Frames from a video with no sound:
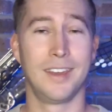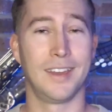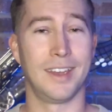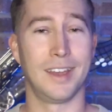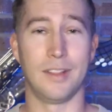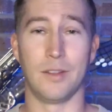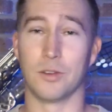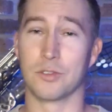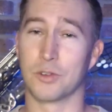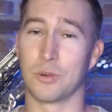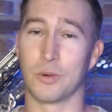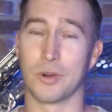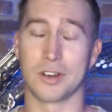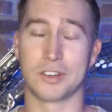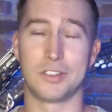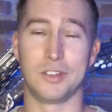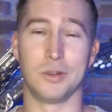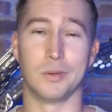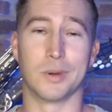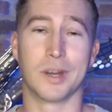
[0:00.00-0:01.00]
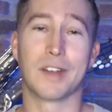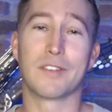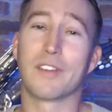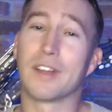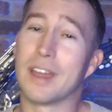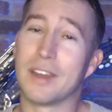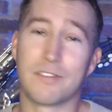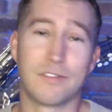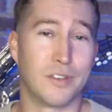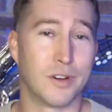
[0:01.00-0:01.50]
and those will work too. Whatever
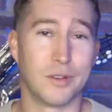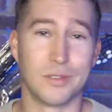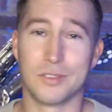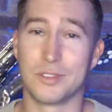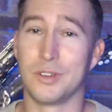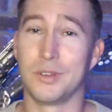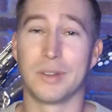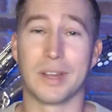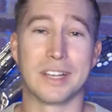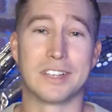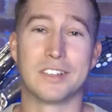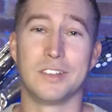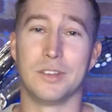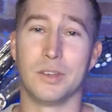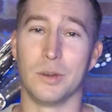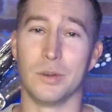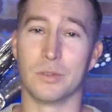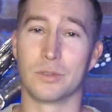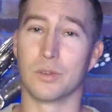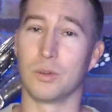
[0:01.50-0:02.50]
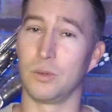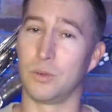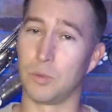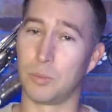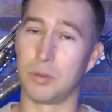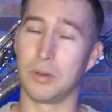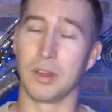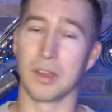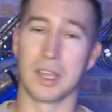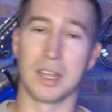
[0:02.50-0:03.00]
headphones you like to use will
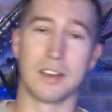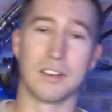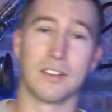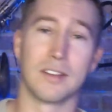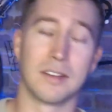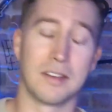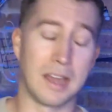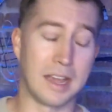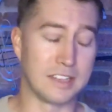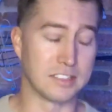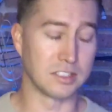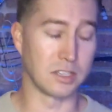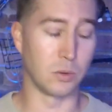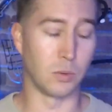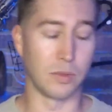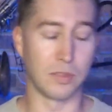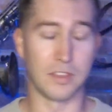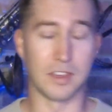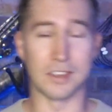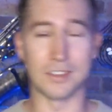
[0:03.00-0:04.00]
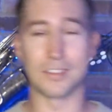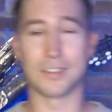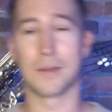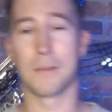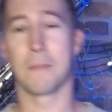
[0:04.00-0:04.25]
plug in nicely with this.